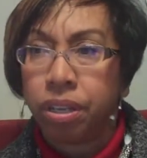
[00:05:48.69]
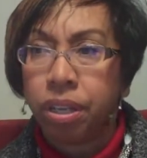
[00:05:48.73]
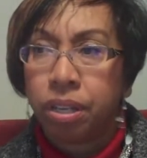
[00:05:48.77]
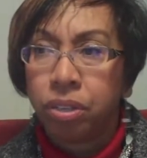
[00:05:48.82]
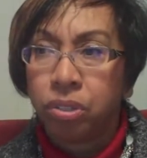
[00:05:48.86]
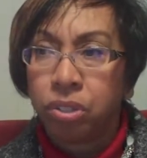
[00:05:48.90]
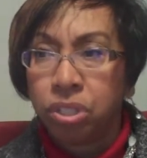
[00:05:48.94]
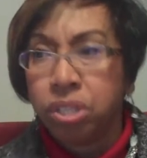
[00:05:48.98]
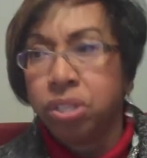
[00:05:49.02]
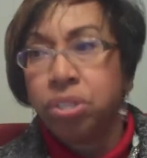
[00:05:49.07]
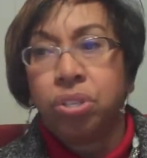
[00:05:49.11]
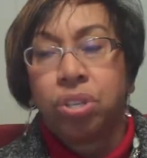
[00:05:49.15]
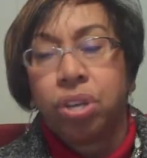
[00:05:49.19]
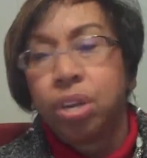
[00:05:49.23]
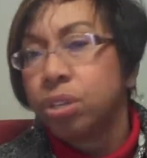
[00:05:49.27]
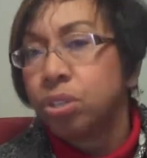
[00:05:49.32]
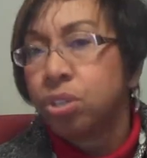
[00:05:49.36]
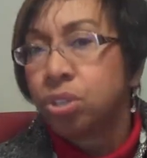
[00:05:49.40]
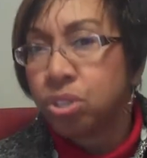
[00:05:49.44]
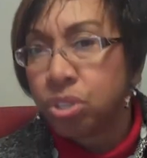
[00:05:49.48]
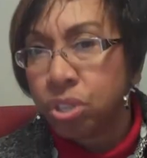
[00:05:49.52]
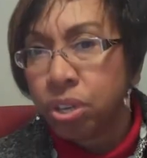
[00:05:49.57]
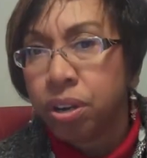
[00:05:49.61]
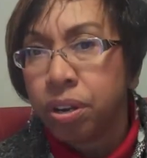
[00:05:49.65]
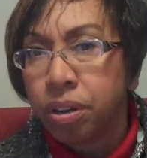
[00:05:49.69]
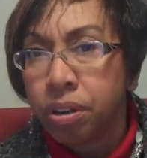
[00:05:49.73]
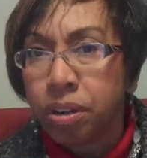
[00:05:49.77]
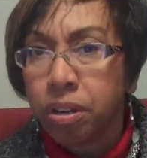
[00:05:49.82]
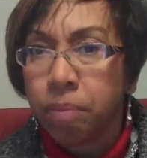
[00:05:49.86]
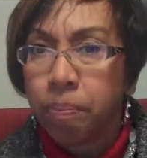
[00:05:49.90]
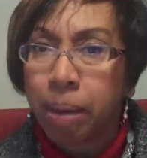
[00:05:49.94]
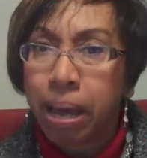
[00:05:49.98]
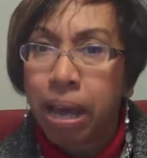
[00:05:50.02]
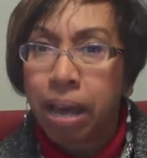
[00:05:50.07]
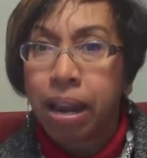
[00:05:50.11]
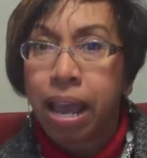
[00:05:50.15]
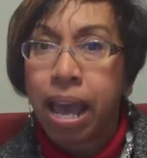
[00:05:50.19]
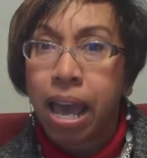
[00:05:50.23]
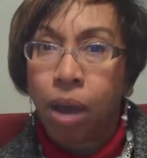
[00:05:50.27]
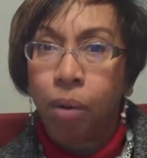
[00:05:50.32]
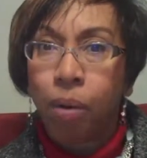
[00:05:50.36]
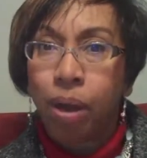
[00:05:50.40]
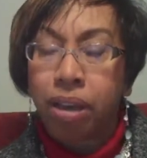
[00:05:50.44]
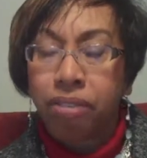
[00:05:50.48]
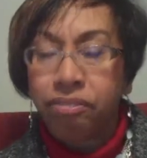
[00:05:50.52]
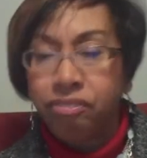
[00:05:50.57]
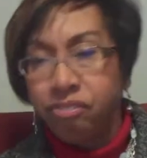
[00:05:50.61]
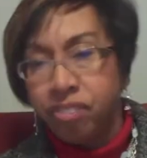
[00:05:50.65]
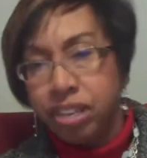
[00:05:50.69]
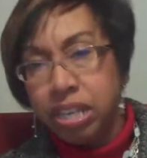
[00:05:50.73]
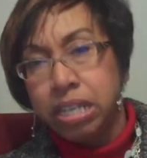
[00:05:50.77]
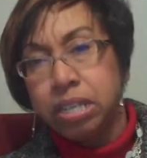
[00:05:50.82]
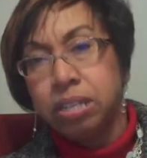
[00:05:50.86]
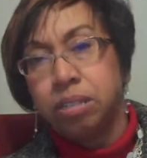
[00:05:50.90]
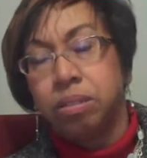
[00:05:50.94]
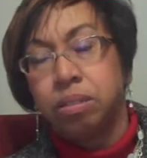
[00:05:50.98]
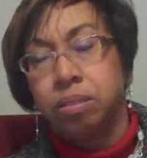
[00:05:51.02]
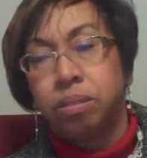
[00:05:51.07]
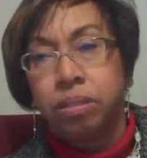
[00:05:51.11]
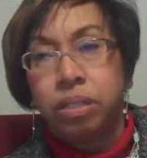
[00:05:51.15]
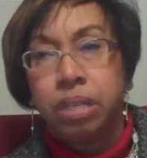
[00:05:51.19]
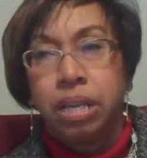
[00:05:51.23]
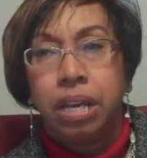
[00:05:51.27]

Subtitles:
She's concerned about how I feel.